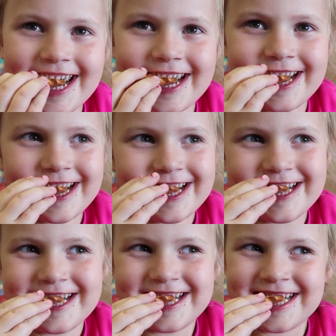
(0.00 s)
what is that,
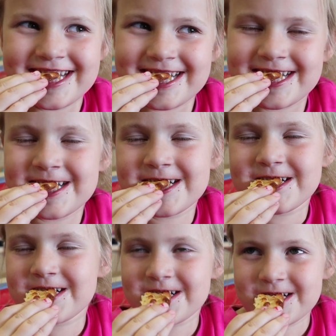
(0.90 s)
Kool-Aid?
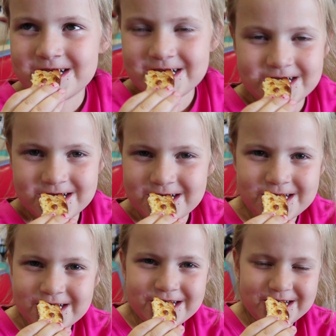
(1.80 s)
What is she
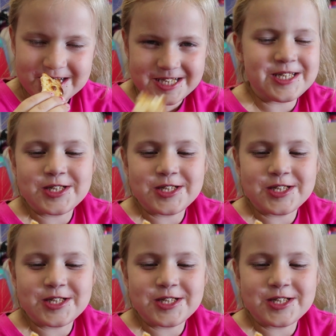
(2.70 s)
dipping it in?